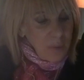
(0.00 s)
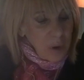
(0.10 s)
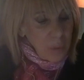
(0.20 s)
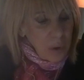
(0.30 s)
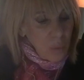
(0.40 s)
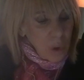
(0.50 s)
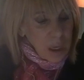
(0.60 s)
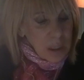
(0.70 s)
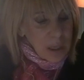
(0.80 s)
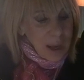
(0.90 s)
everyone
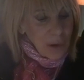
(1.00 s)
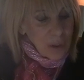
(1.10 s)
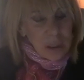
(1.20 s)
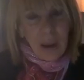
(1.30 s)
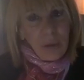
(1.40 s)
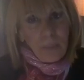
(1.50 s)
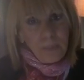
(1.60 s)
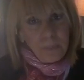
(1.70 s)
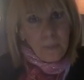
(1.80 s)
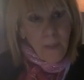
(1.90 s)
working together to save them.
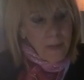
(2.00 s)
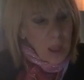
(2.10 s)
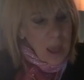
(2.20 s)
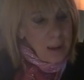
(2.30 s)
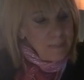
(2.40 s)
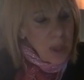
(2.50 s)
Okay?